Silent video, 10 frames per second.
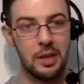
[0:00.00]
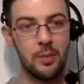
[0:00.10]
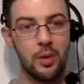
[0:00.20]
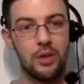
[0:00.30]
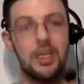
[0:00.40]

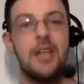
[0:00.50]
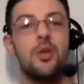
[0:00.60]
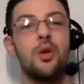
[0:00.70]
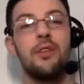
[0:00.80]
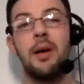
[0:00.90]
because I know
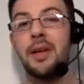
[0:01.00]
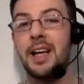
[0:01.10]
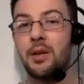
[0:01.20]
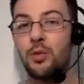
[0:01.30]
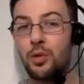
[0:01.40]
if I'm
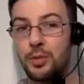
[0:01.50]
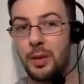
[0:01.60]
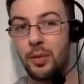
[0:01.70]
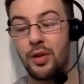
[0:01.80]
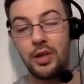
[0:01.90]
connecting with those
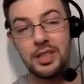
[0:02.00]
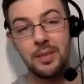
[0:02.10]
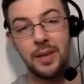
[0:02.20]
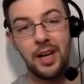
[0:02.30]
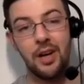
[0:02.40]
people and they're seeing
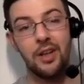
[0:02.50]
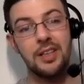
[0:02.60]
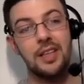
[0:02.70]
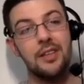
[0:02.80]
my content